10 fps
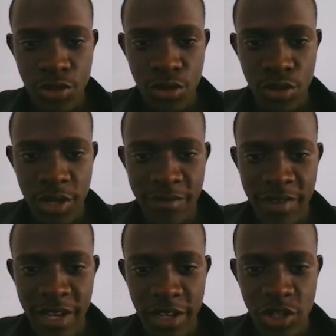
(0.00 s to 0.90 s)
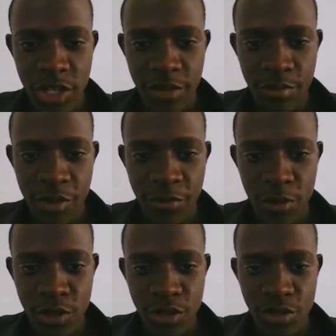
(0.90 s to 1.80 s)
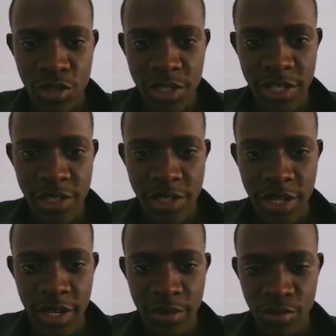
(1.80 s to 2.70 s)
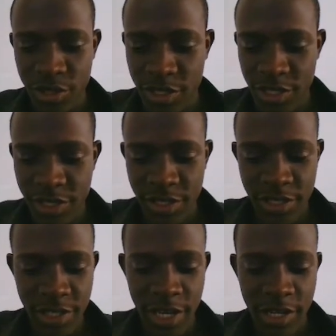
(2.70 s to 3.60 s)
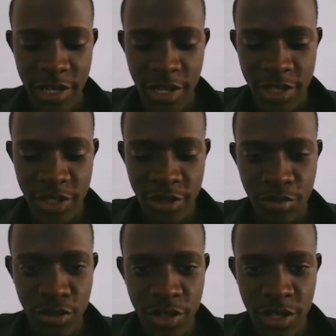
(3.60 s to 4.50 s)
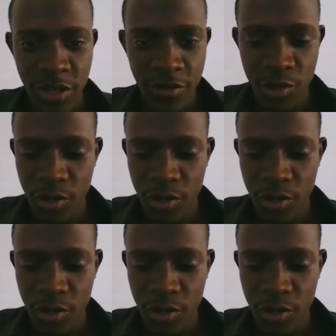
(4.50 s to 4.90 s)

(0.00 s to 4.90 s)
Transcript: So I may actually be forced to just uh, put these inside simple div.